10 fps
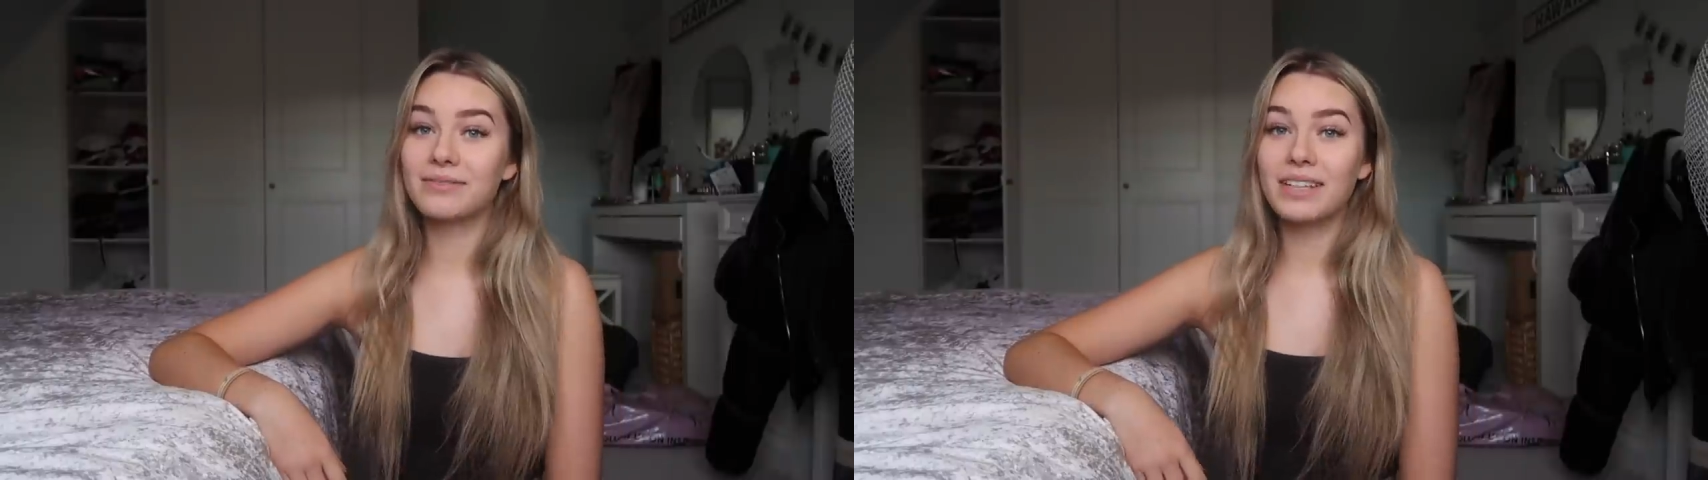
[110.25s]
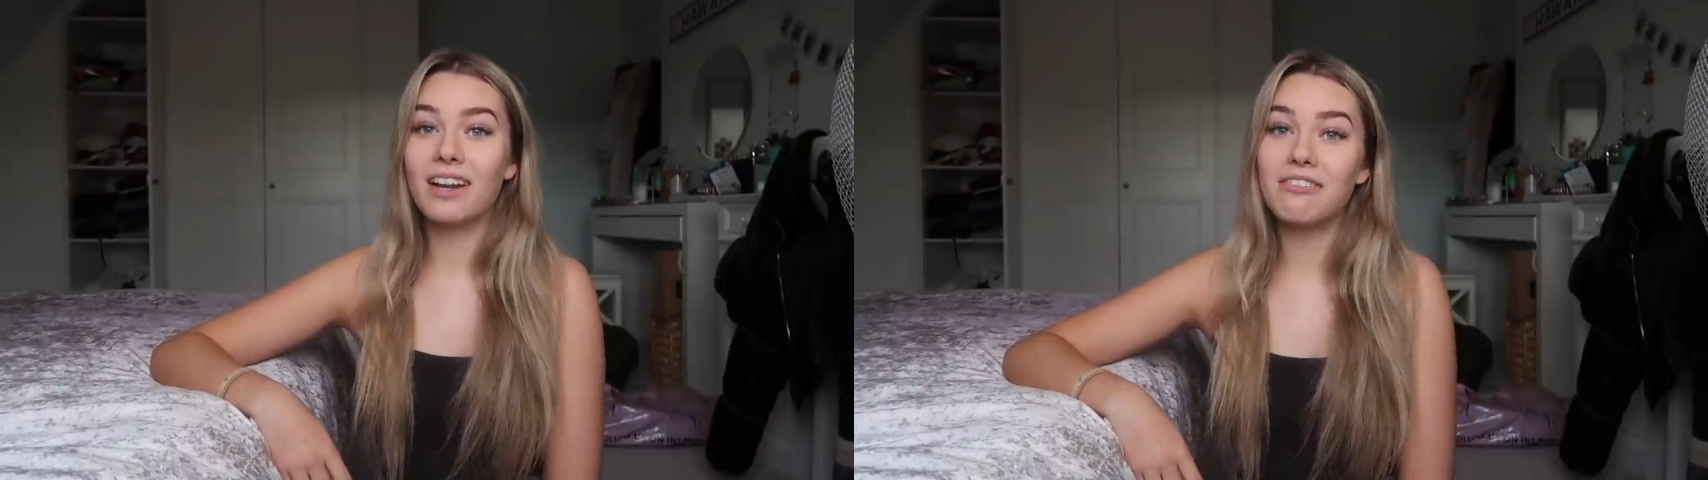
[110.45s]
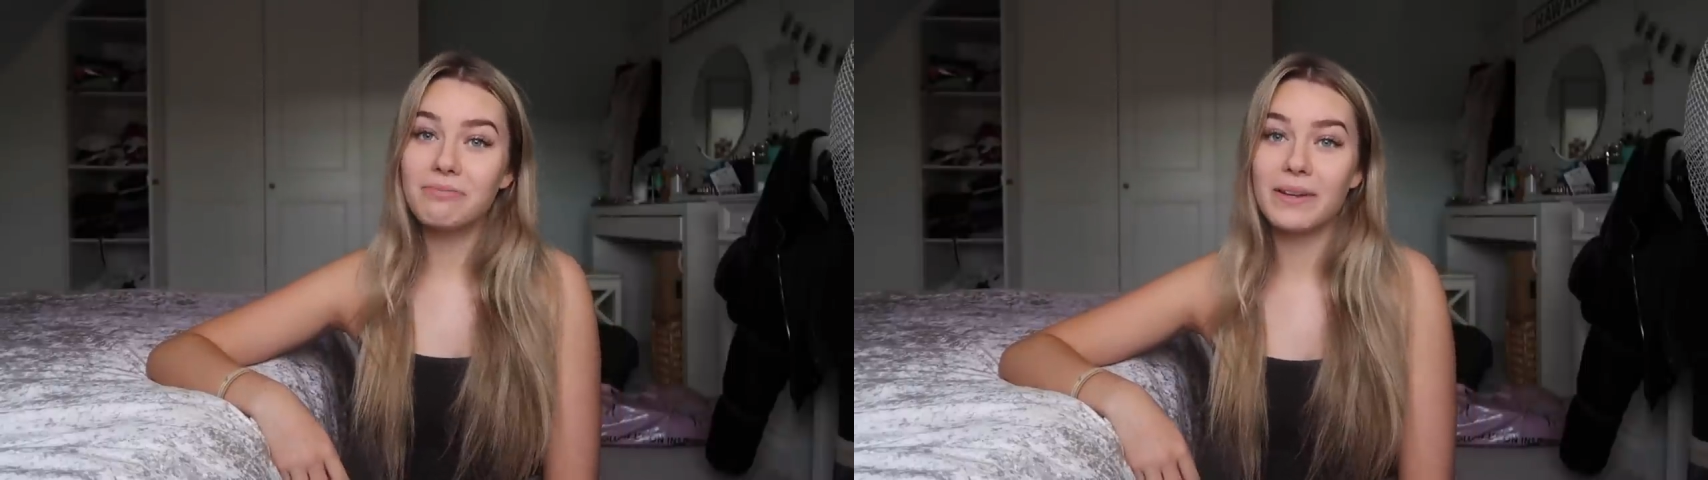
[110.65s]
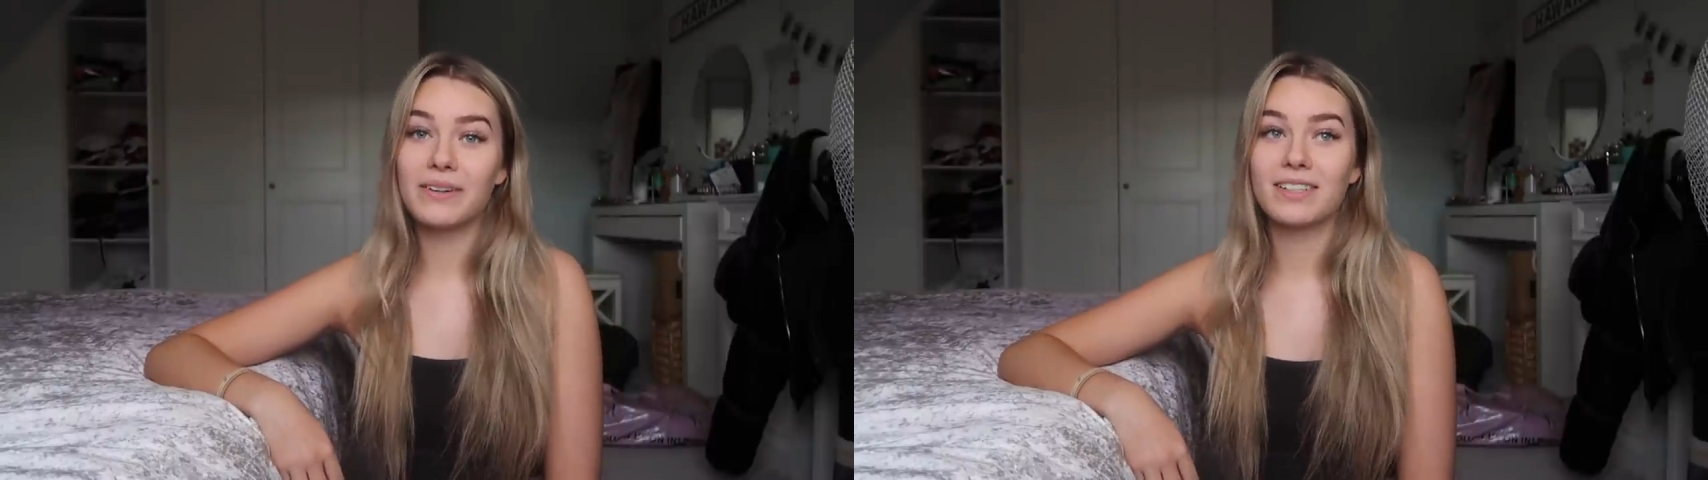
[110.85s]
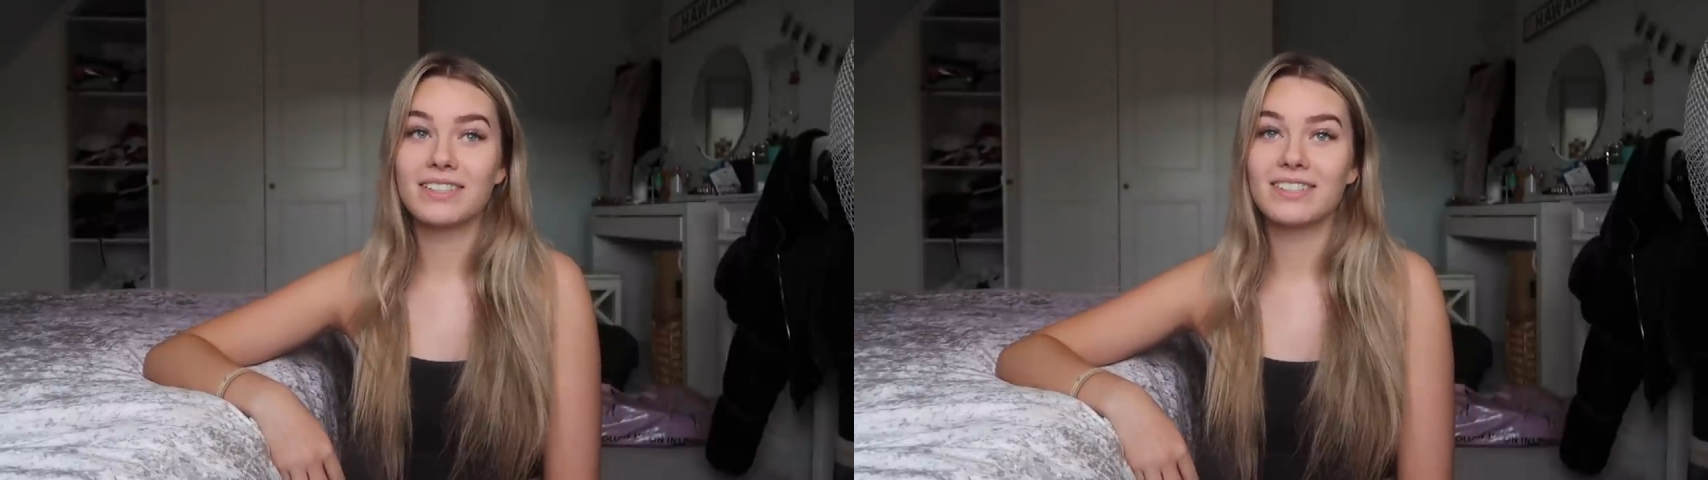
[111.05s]
we love being
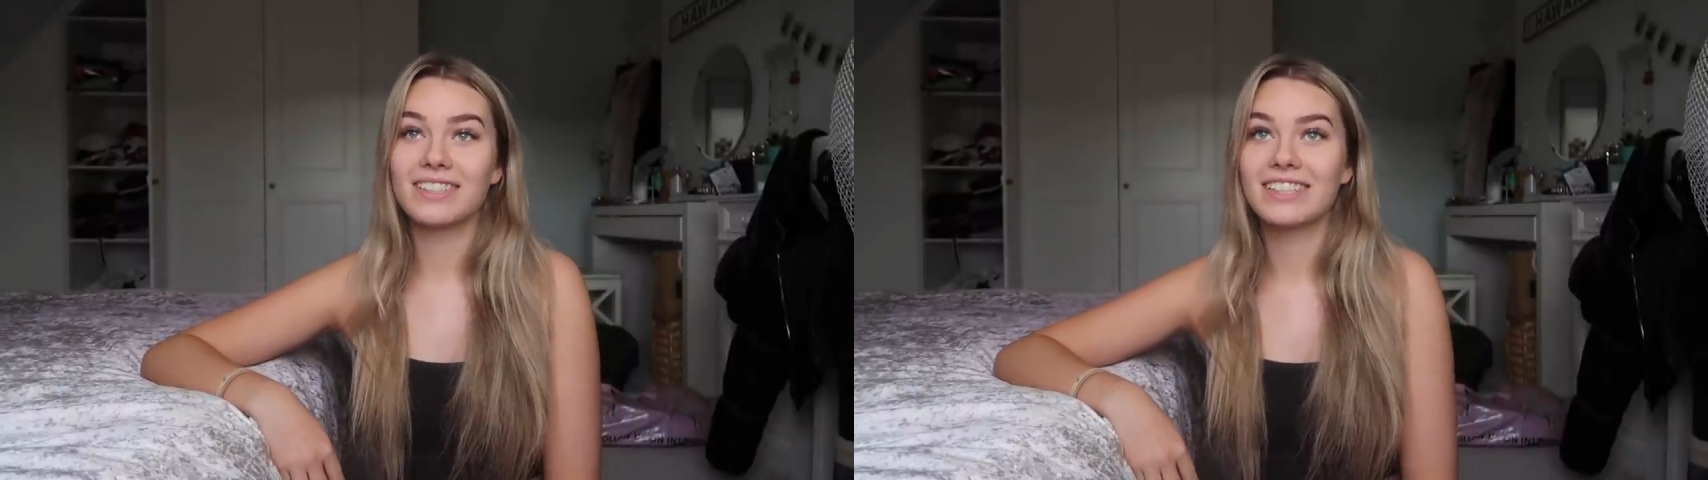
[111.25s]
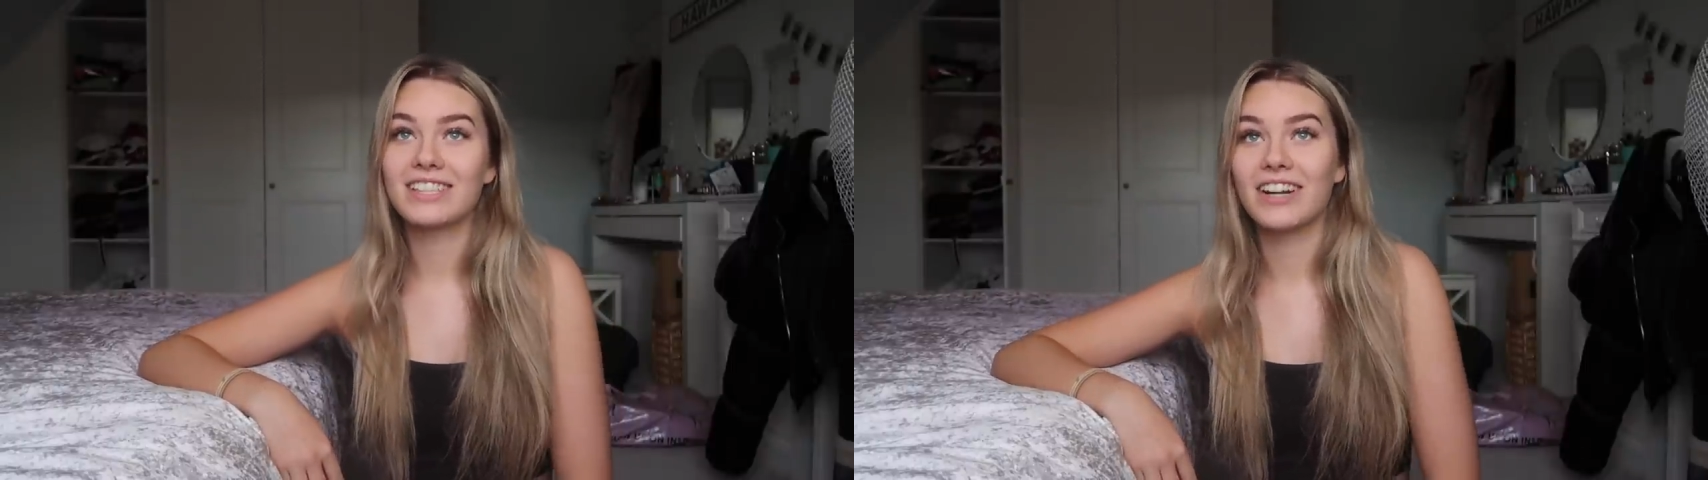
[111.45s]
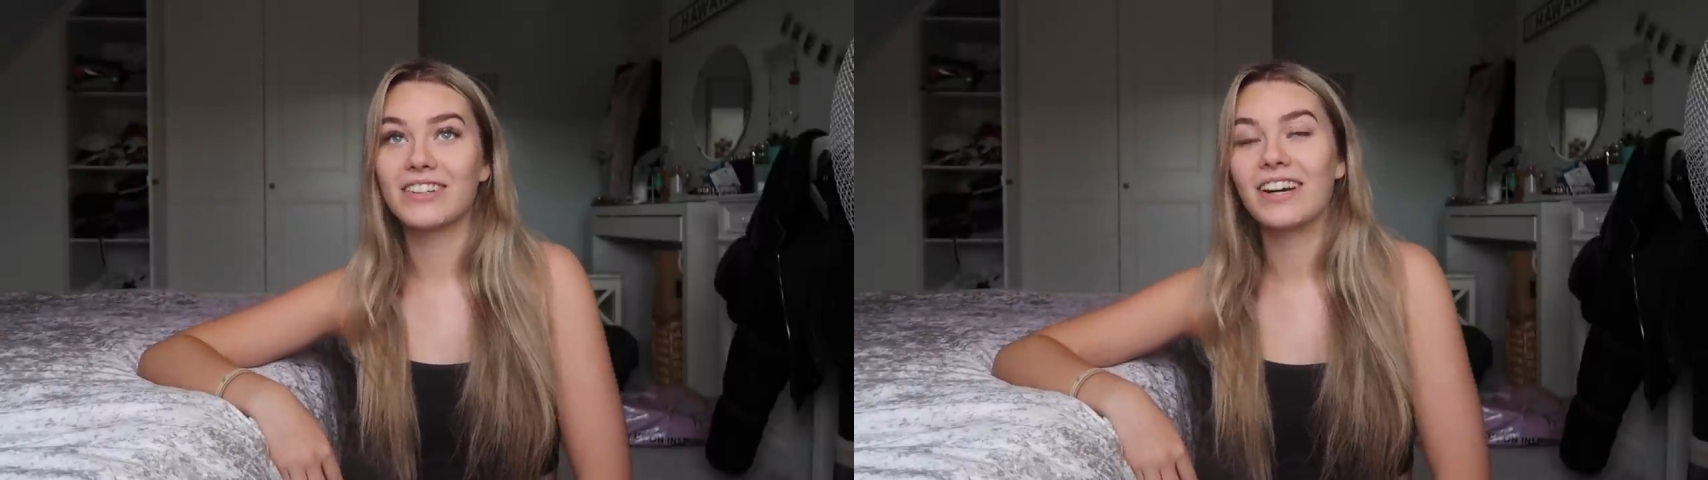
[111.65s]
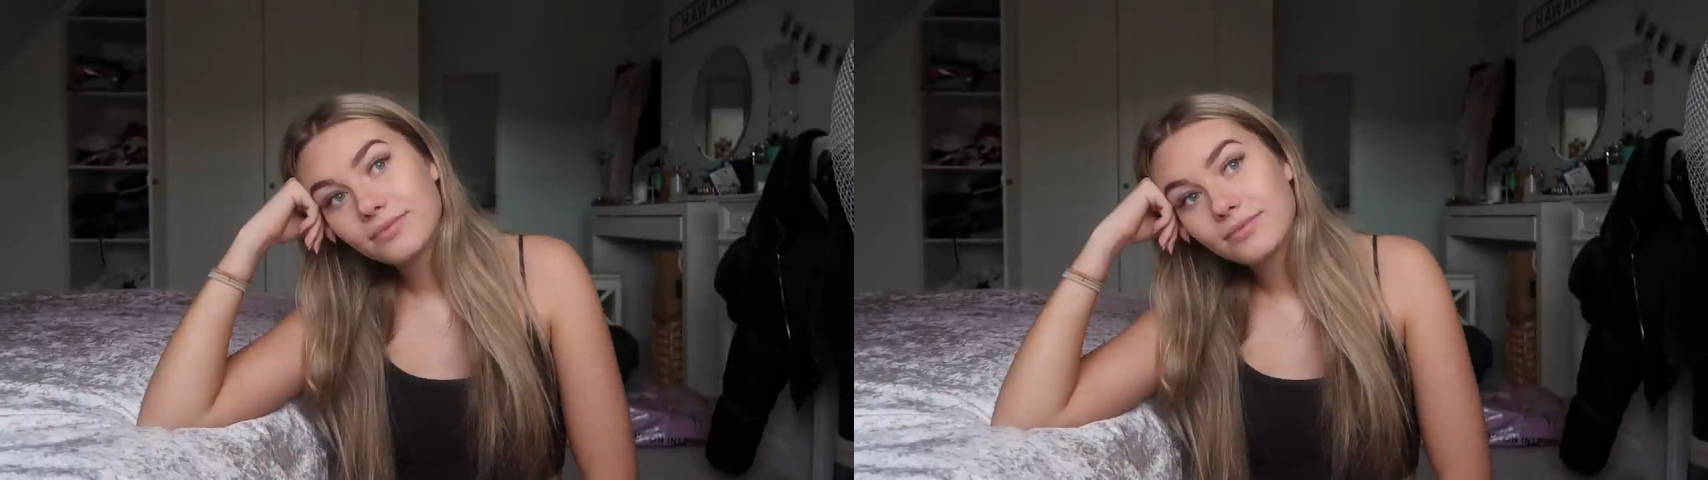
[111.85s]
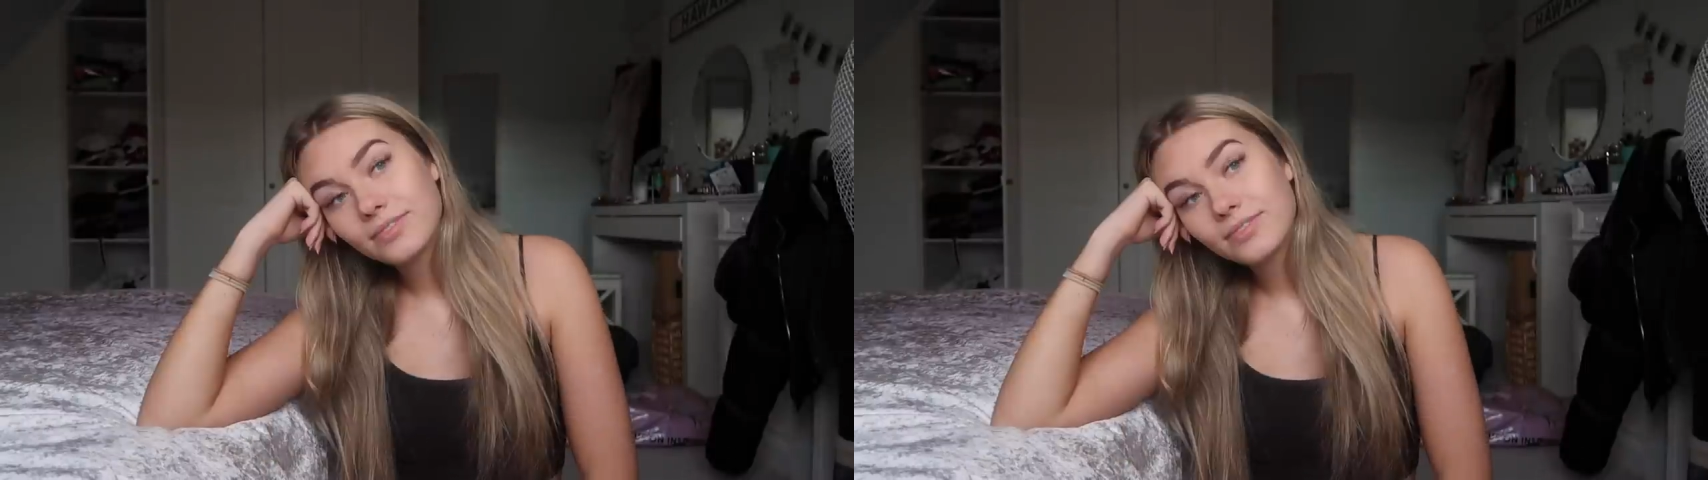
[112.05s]
honest on this channel.